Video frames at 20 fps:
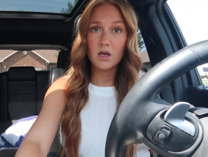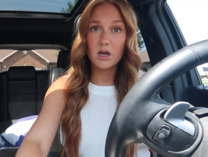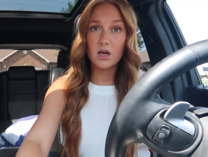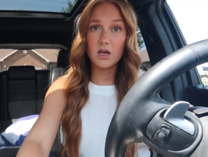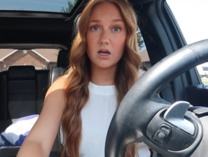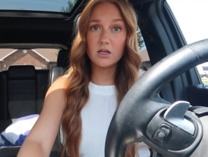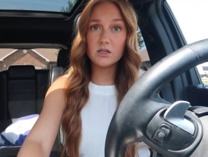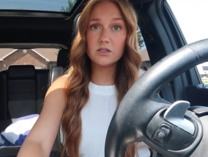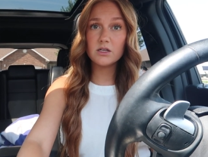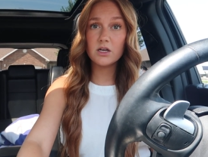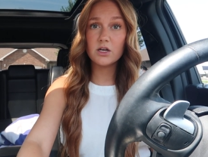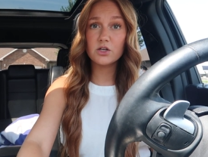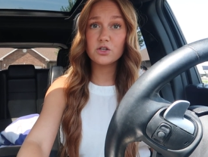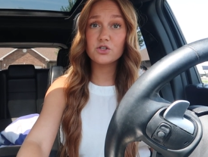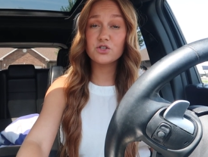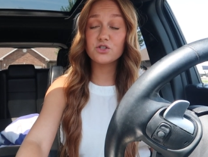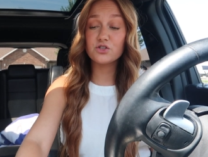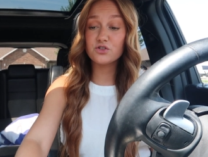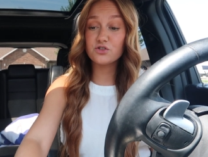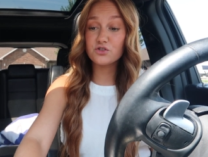It is
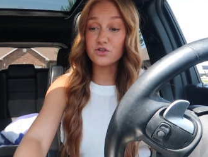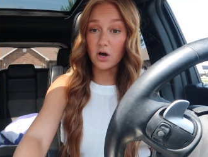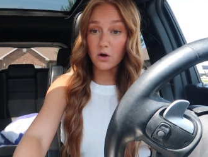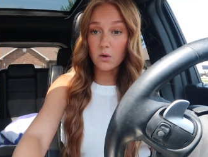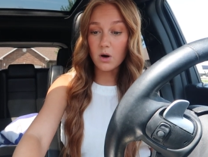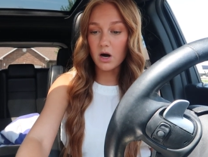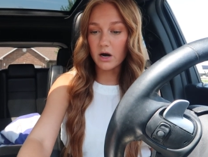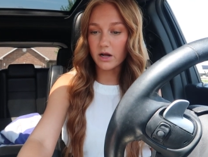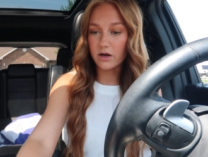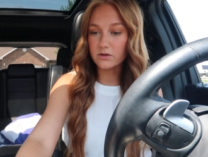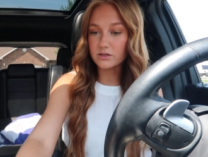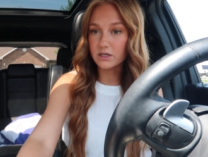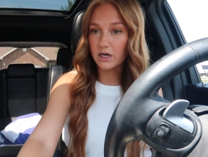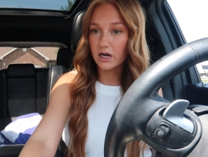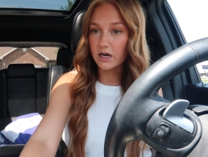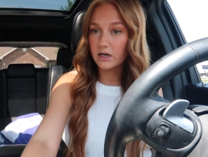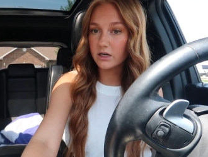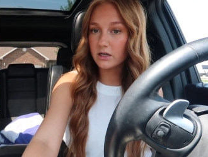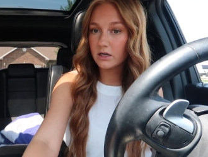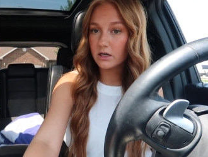so hot
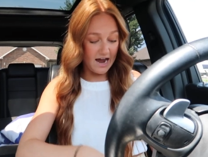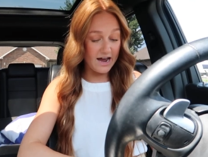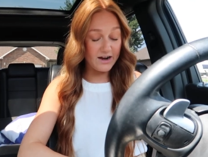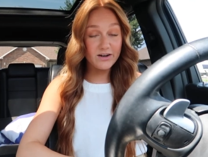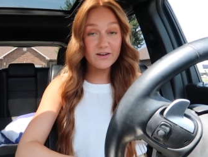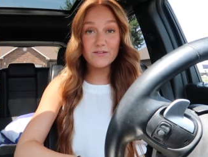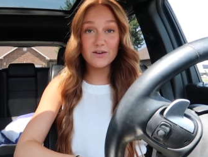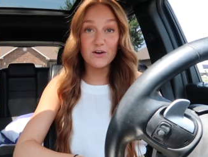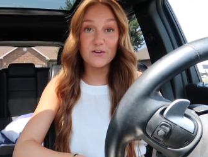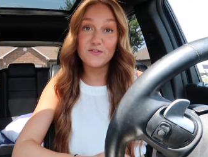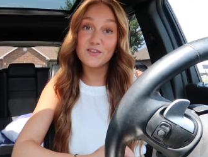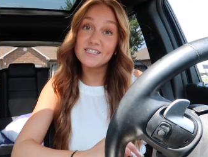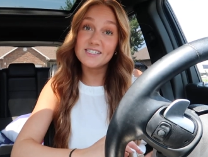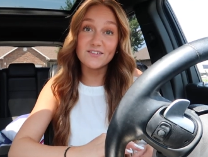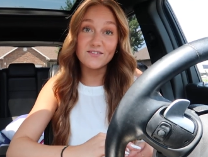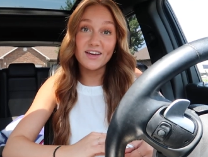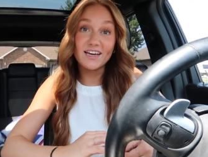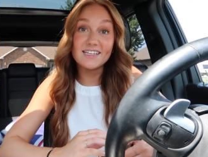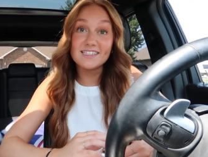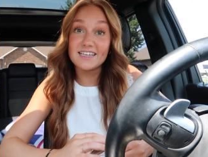outside. I don't even know if this
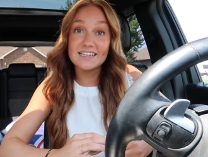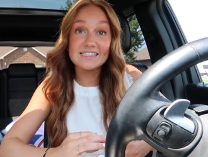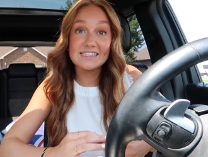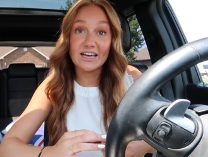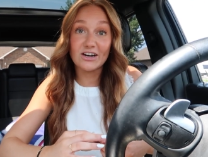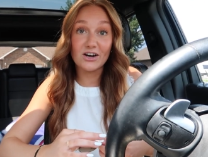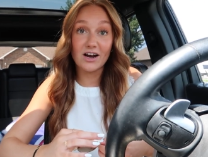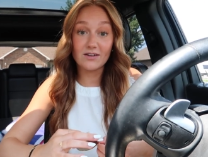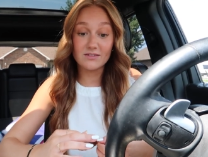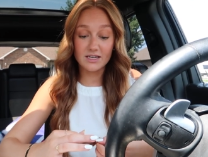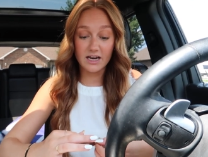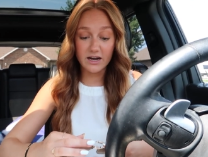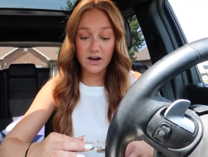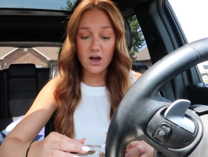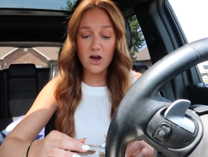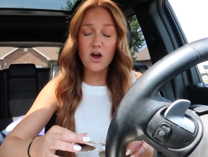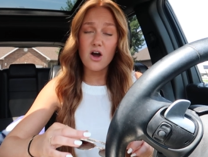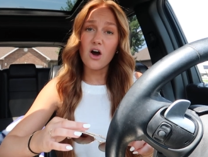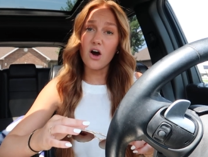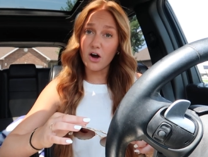event is inside or
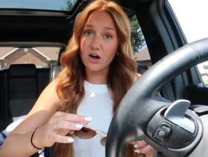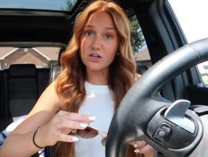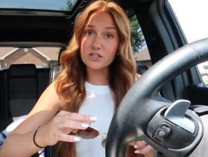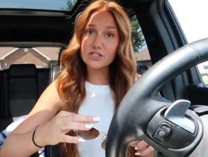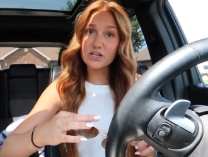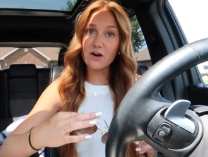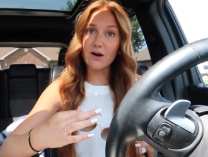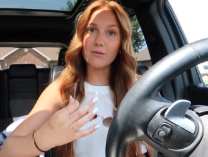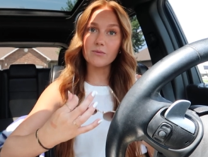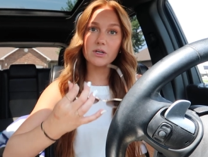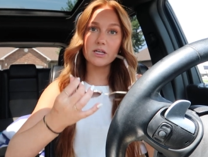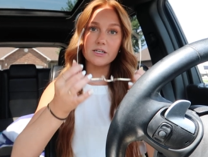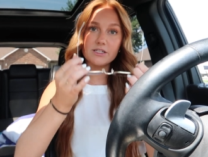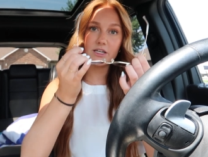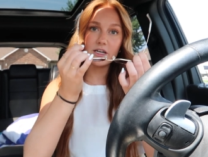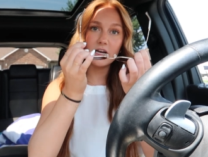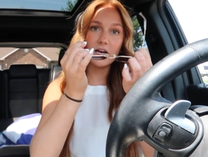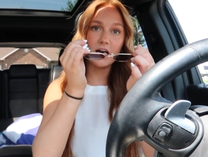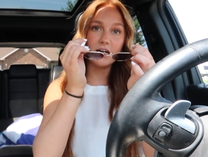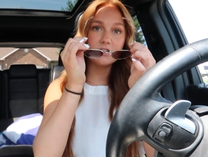outside. Also, I'm
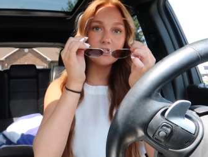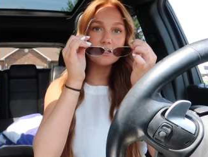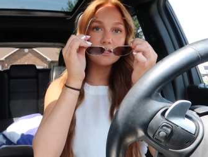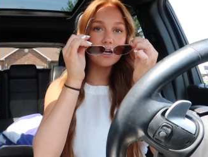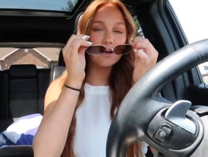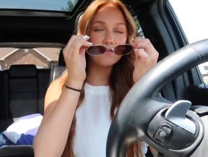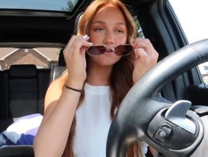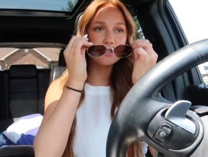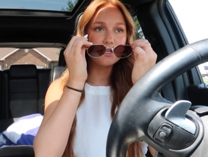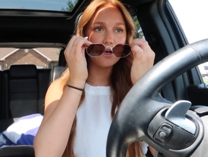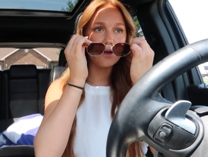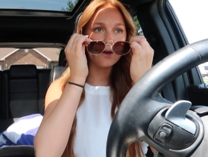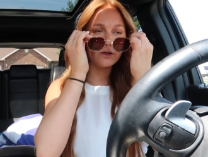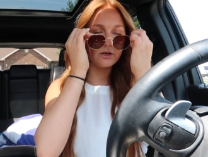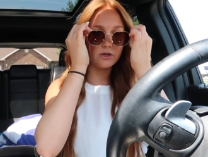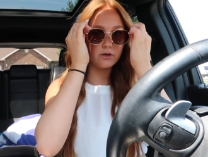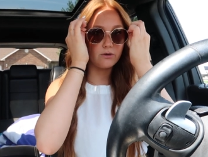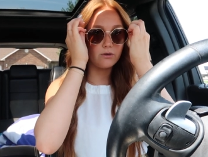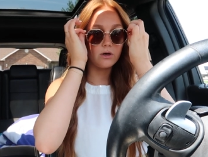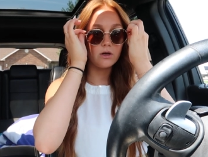realizing I didn't ever tell
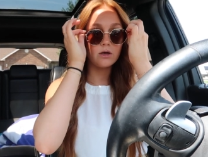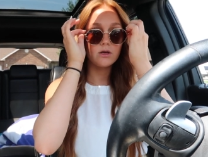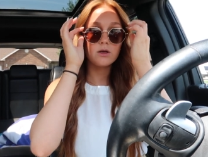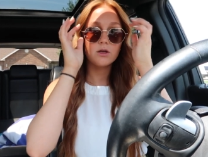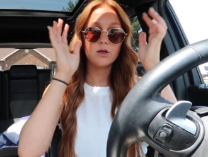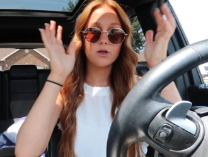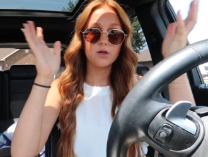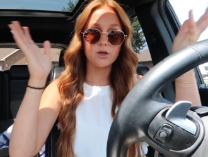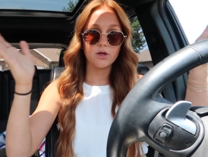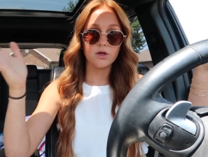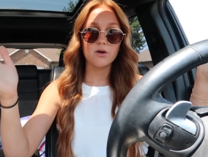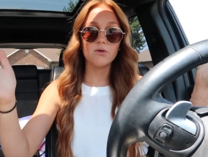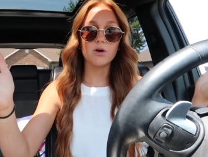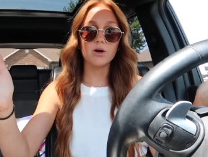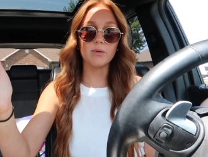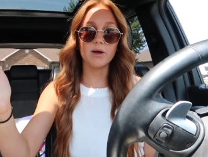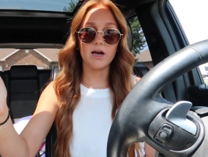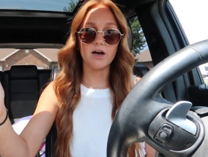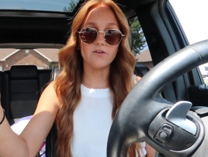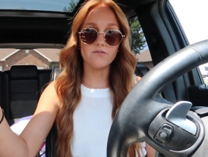you
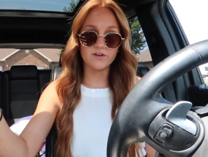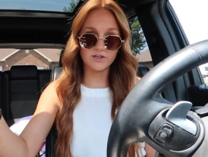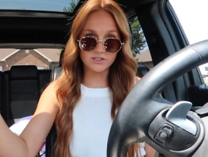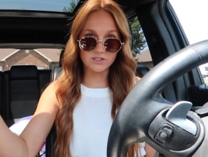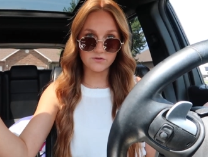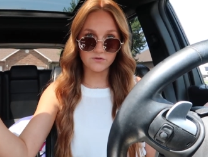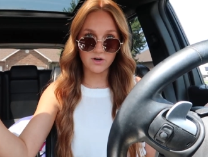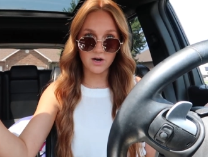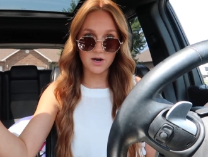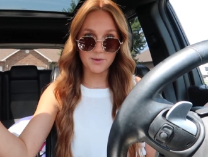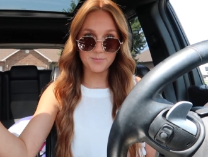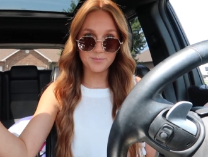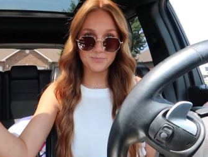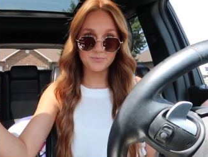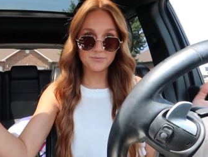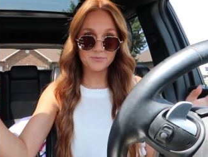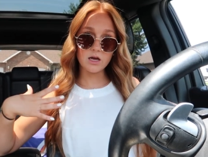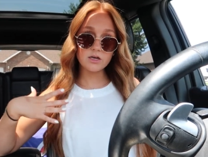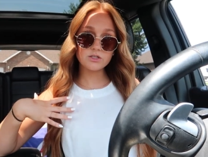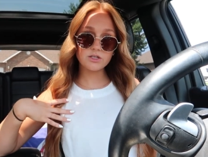where my outfit is from.
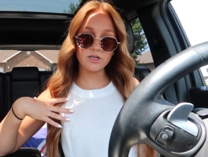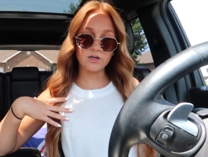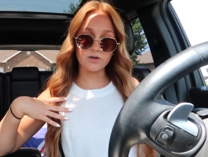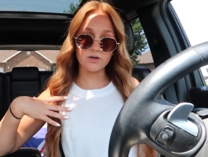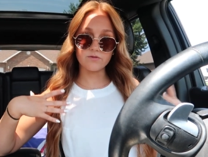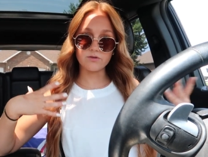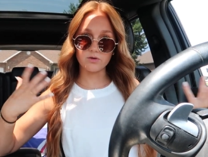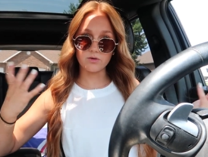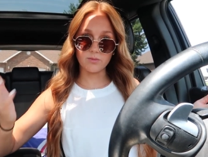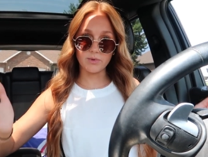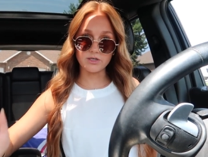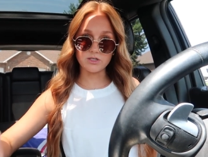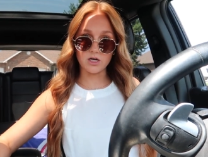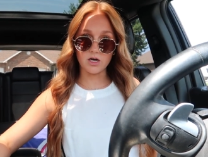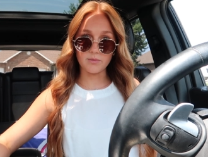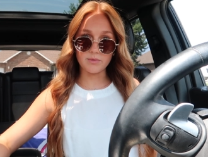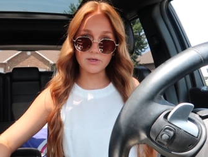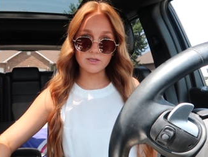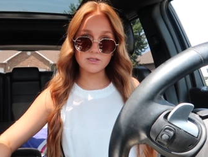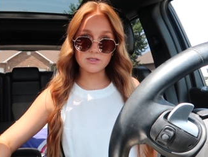I actually don't even know where my
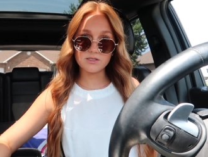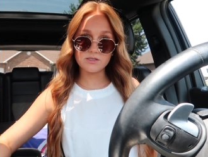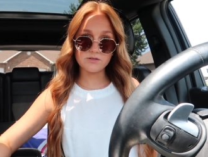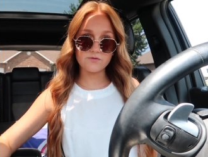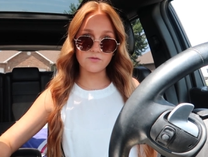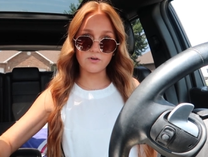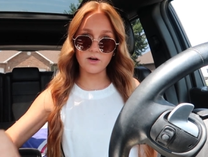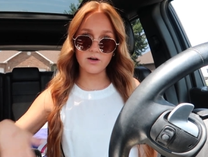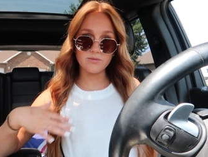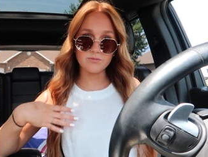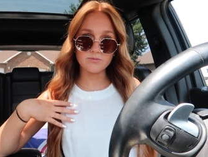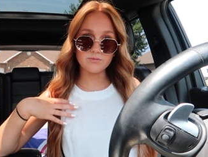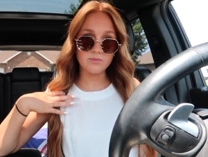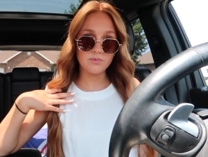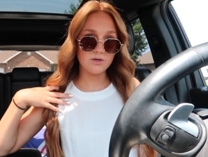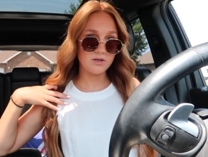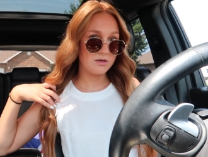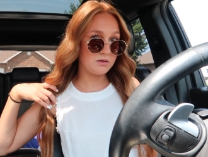top is from.